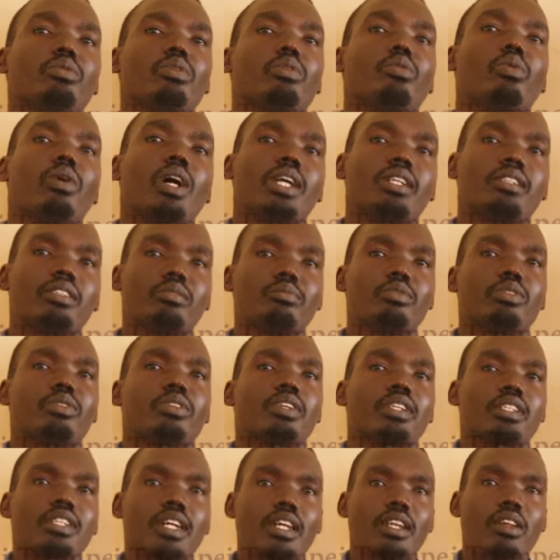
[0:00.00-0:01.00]
we want him
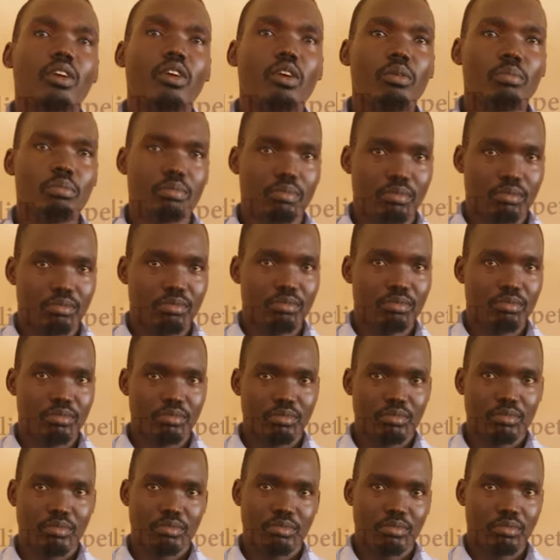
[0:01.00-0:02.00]
to return home
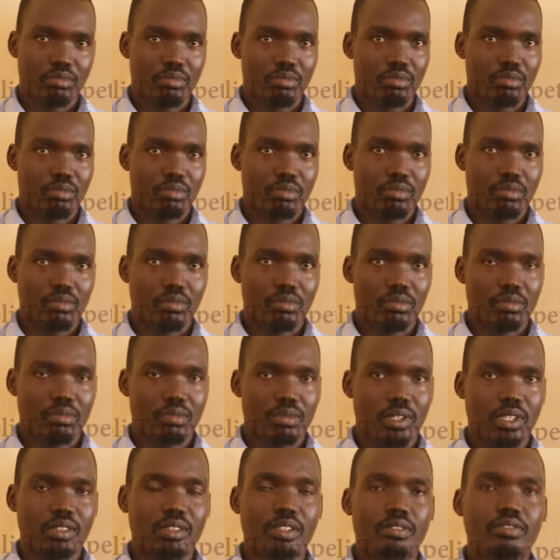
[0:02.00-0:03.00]

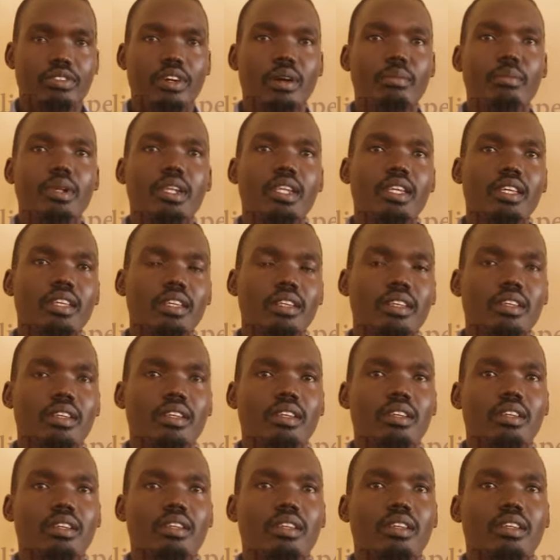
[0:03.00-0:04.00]
as a family,
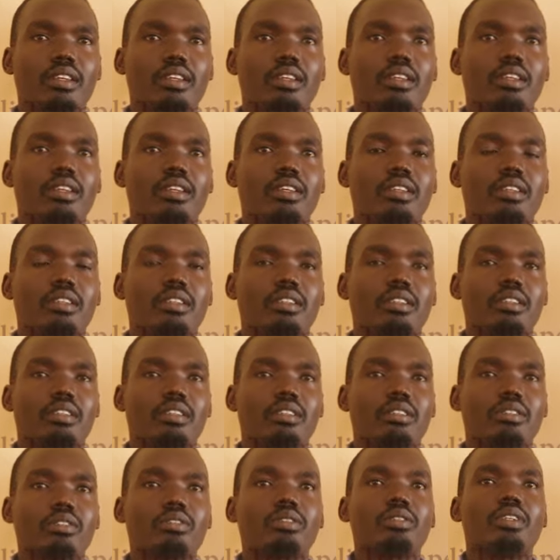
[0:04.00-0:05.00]

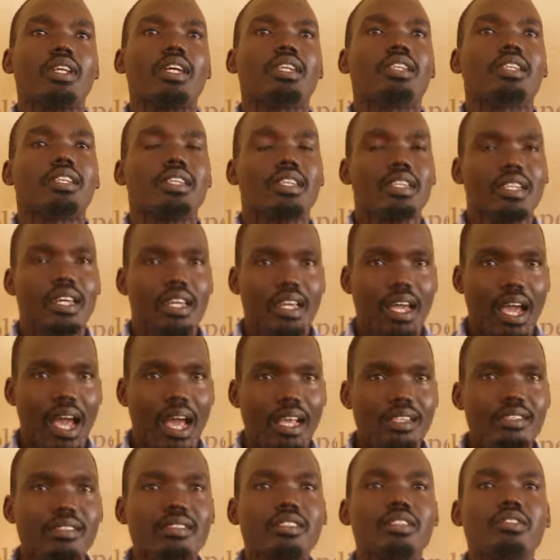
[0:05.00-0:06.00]
so that
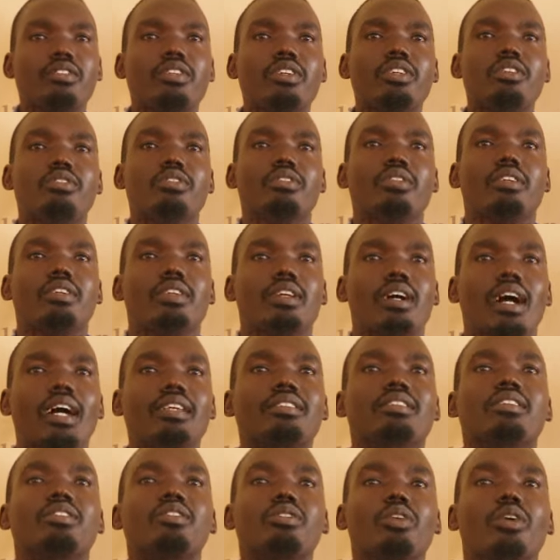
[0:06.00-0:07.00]
as the region,
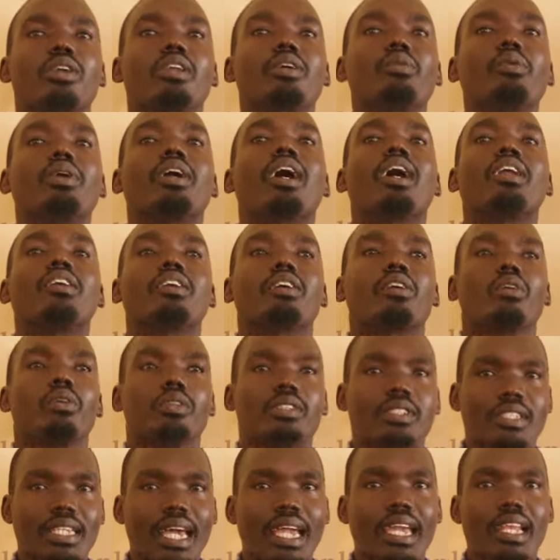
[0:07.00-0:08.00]
as Acholi, we can
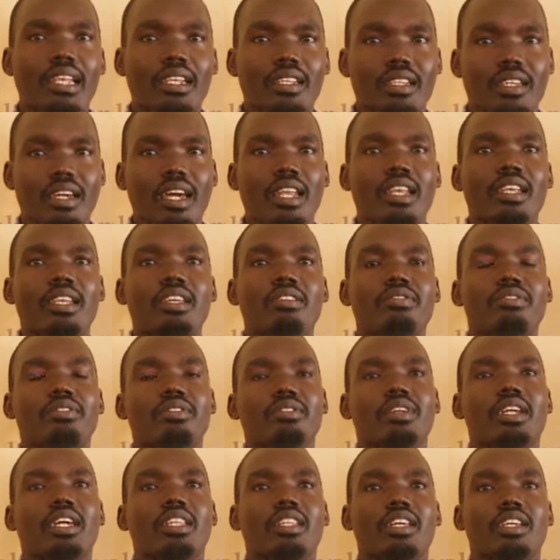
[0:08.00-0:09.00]
reconcile and live
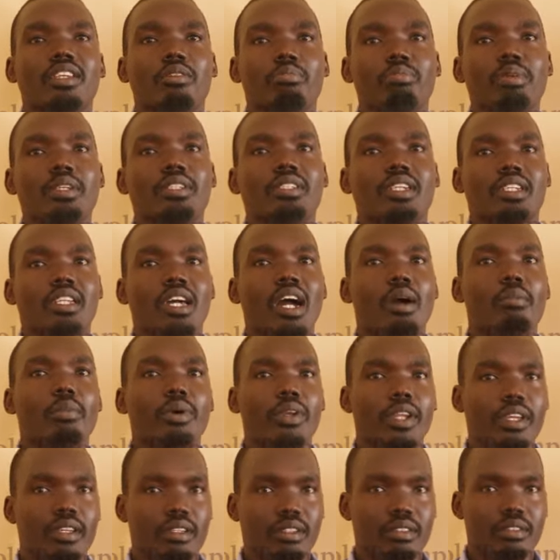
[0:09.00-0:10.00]
together in peace and
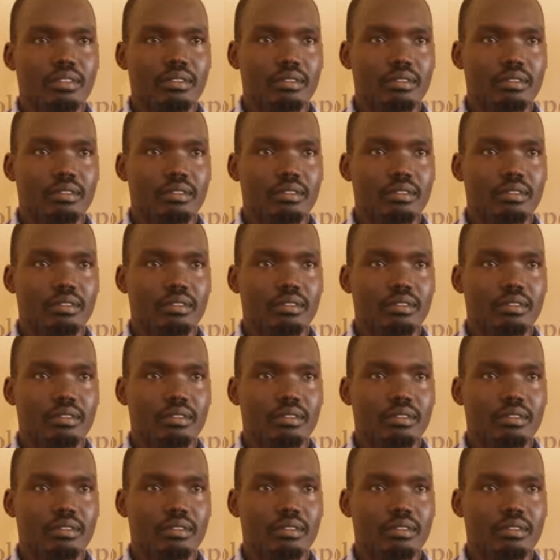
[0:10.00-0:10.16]
harmony.